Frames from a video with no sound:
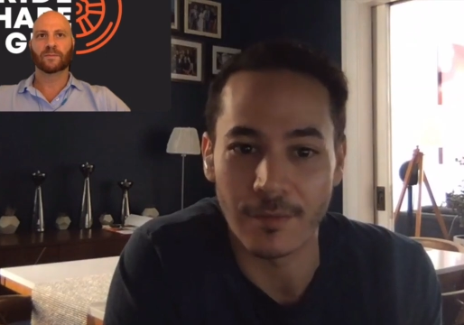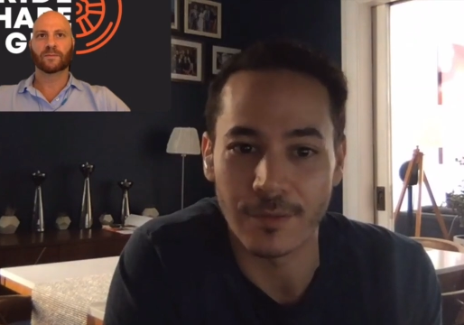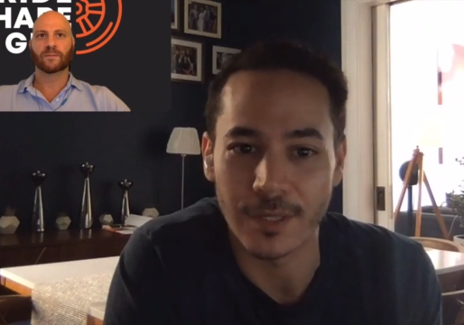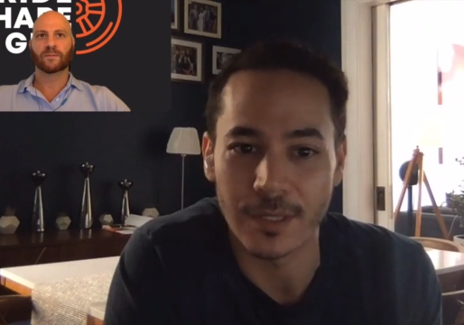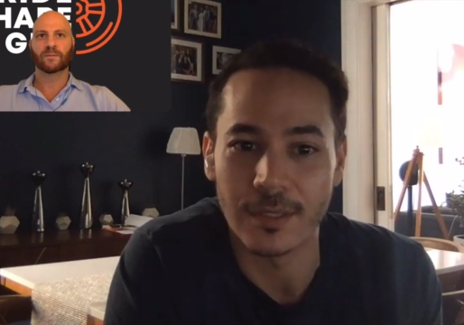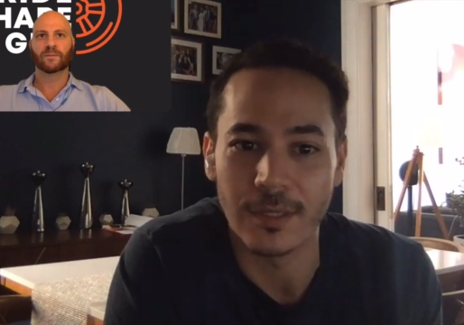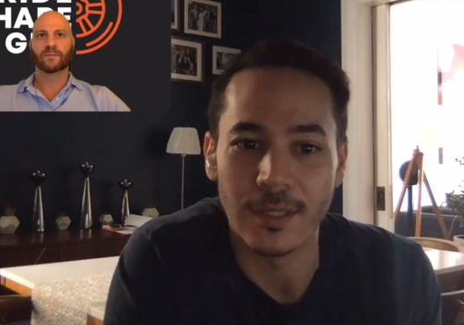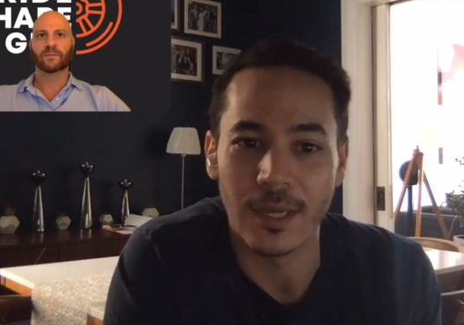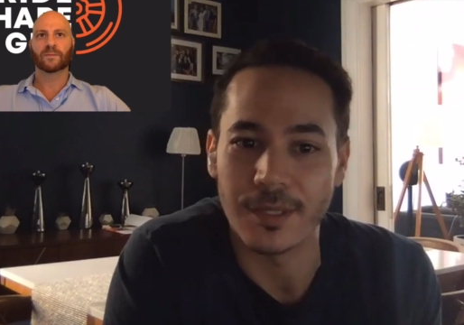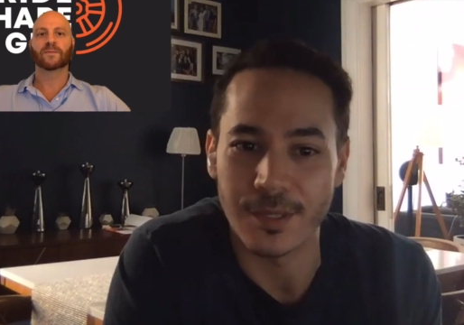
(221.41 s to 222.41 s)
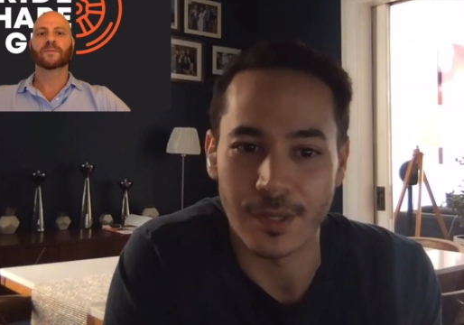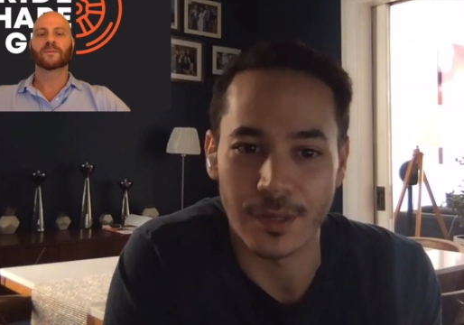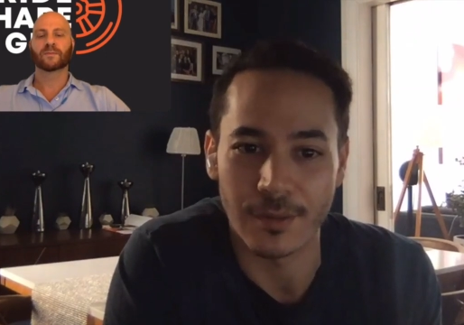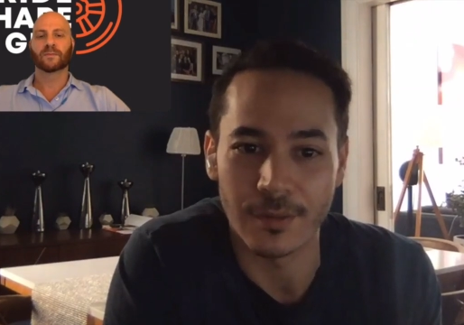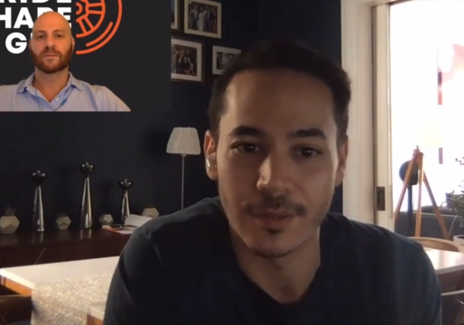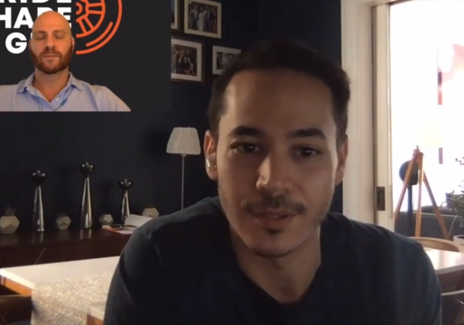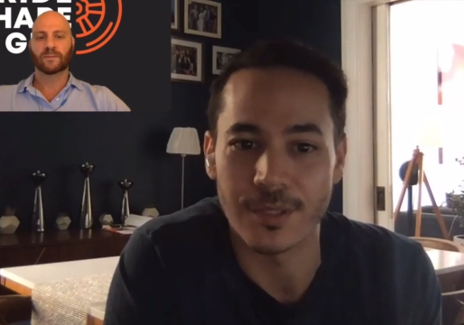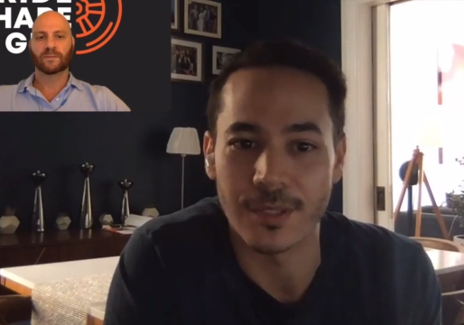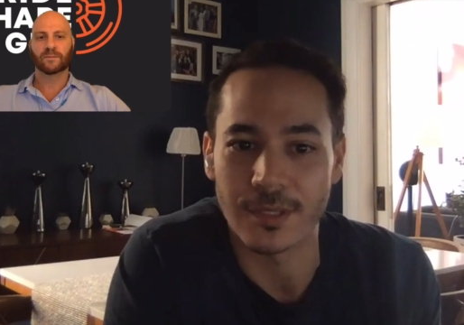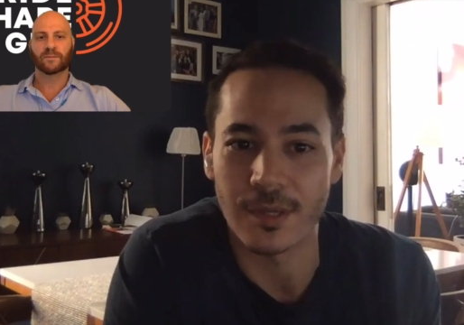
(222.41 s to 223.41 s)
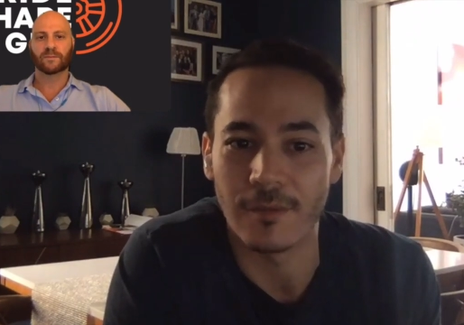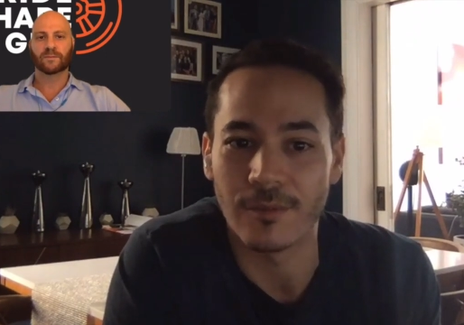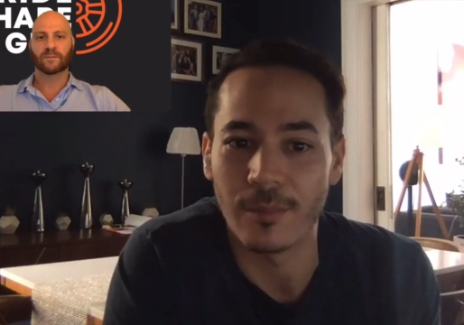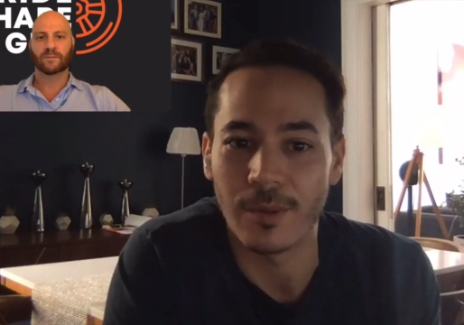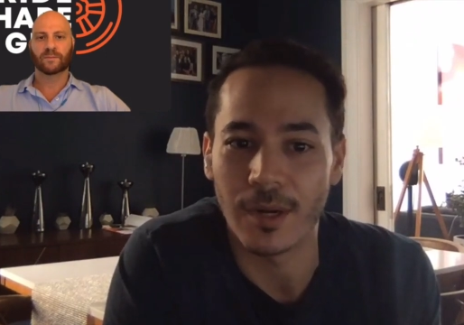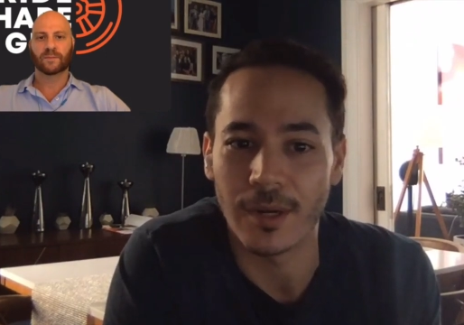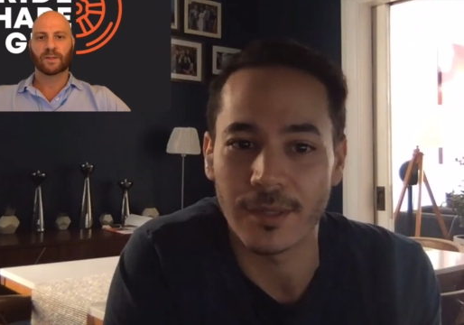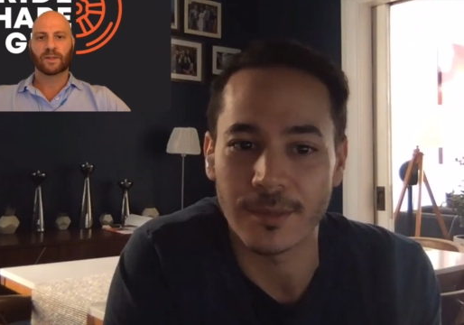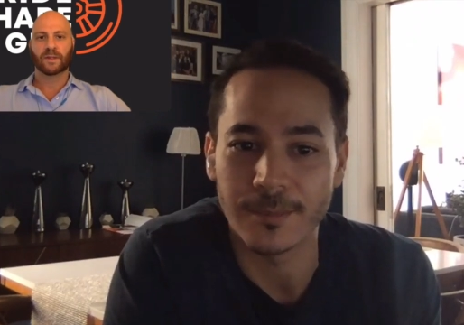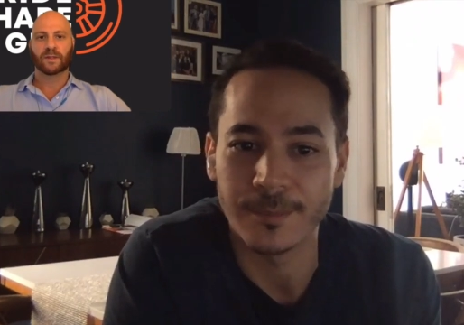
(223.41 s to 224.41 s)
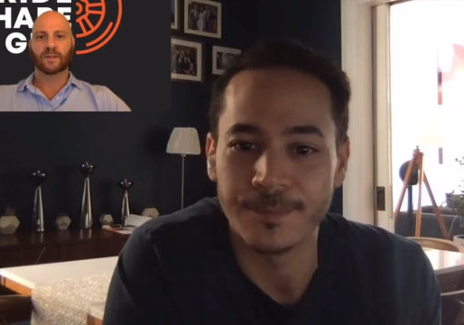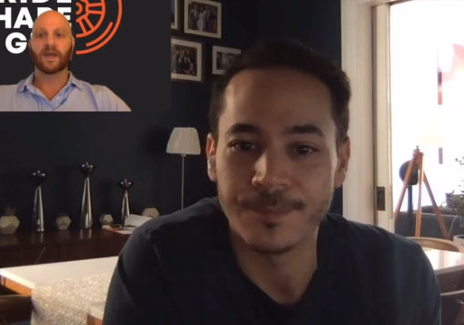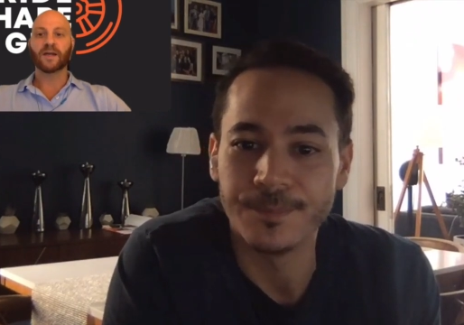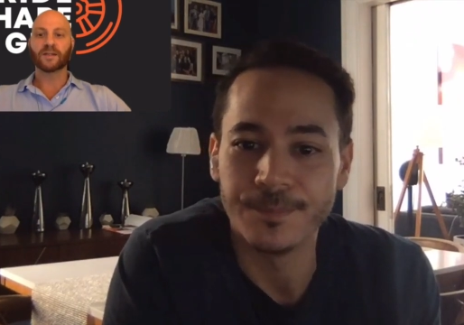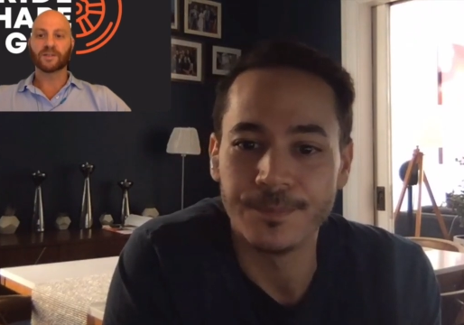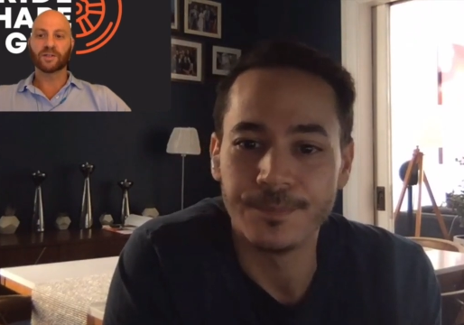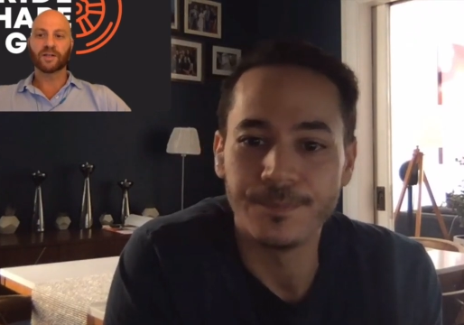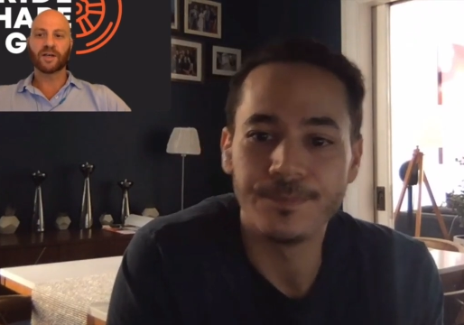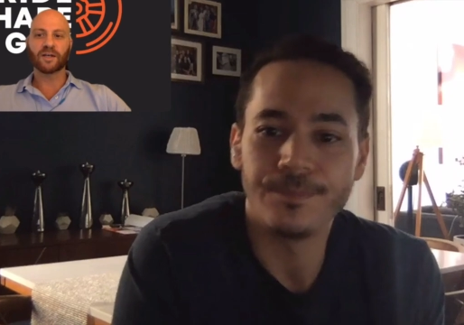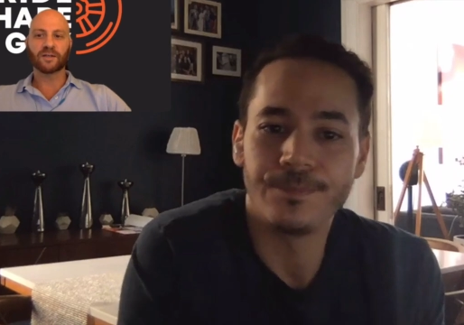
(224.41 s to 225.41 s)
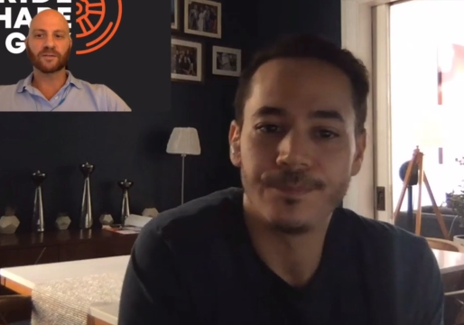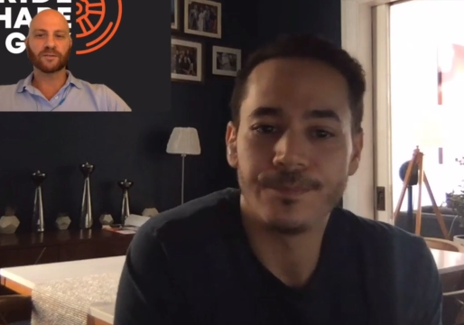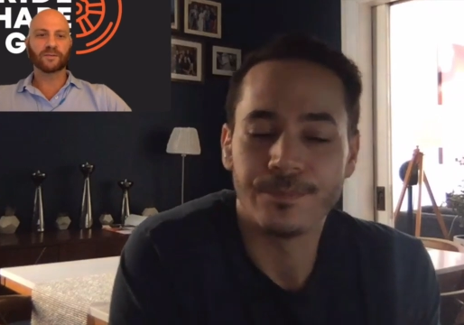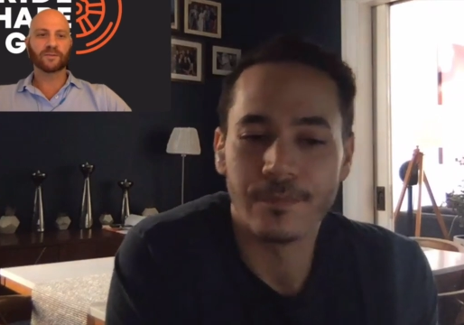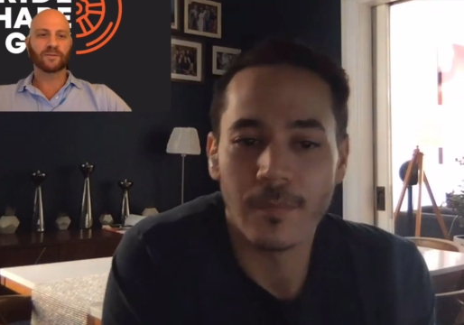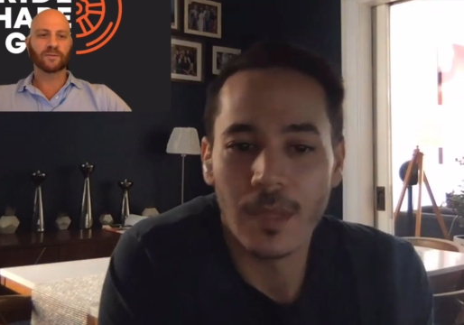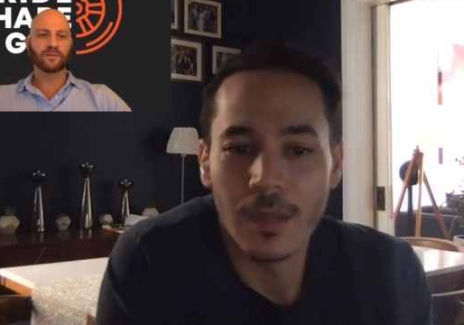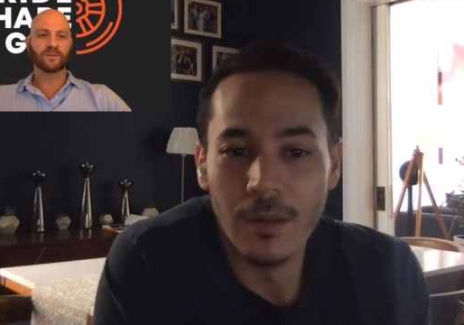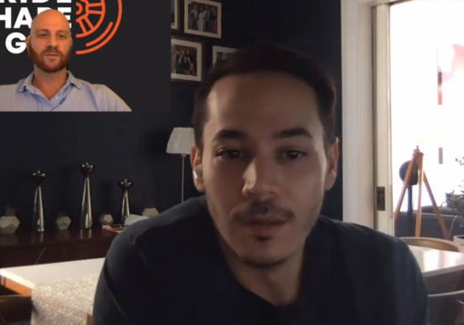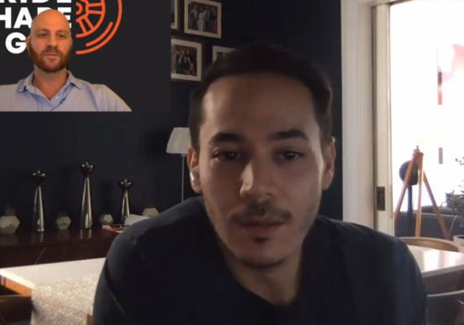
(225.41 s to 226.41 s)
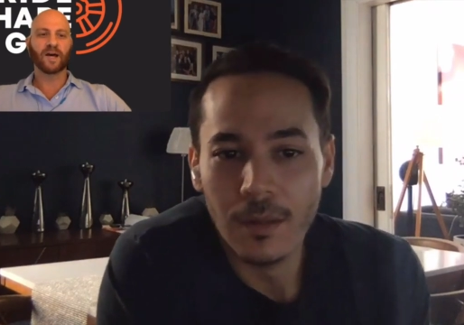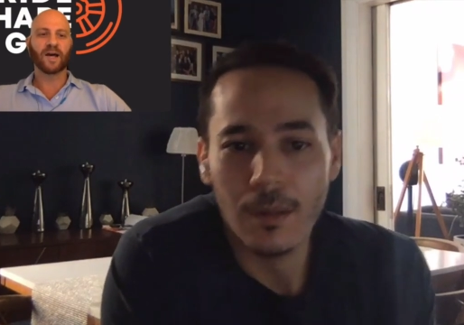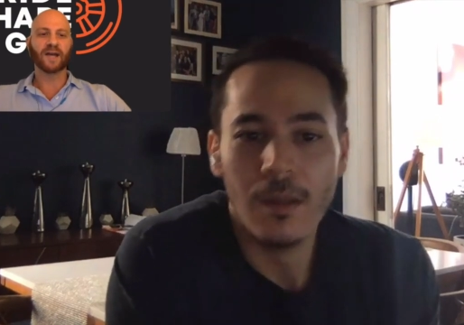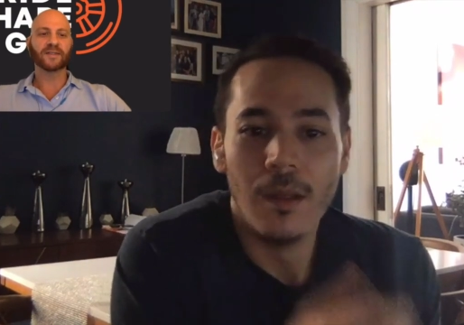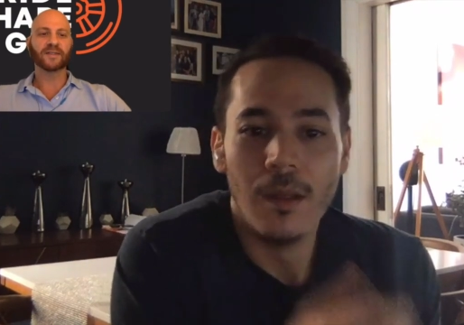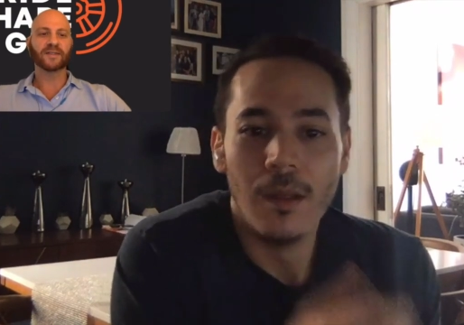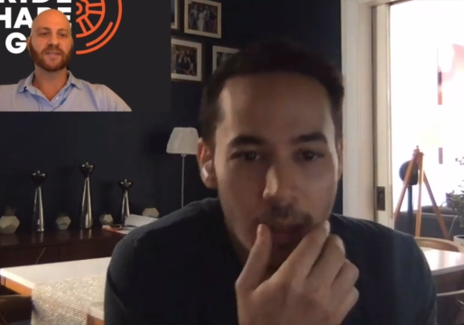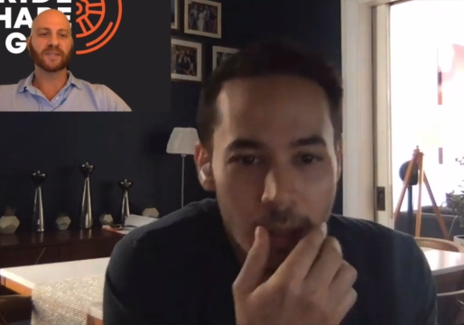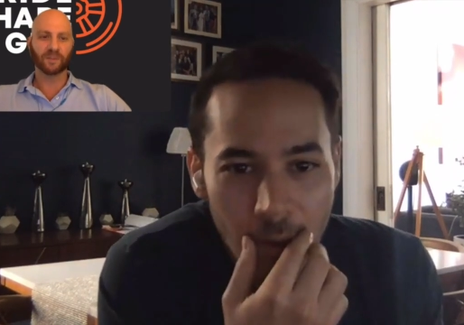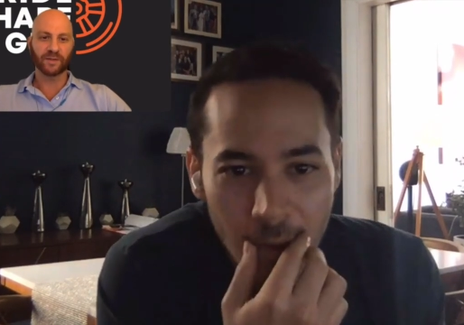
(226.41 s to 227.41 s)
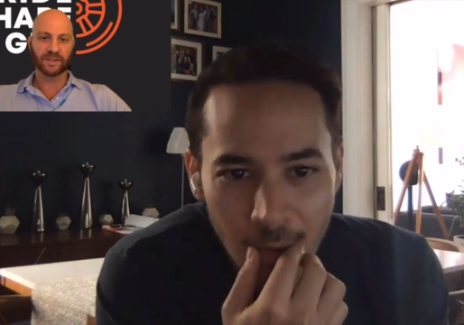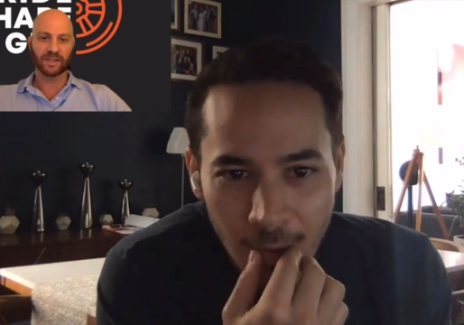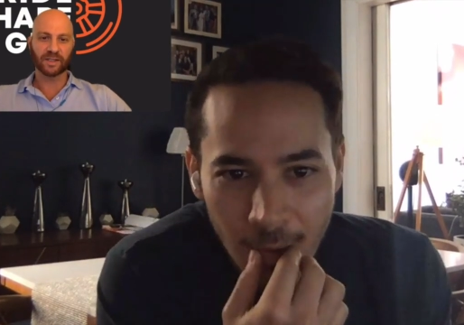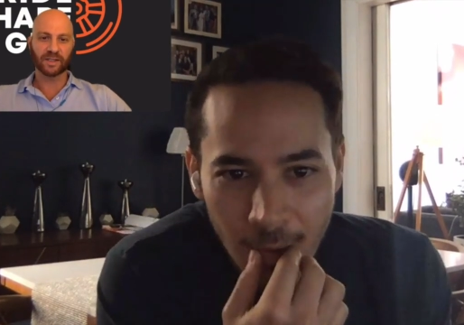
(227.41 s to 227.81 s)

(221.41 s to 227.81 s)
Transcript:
Speaker 1: Onfleet as their logistics software product.
Speaker 2: Got it. So you're kind of behind the scenes. So if there's like a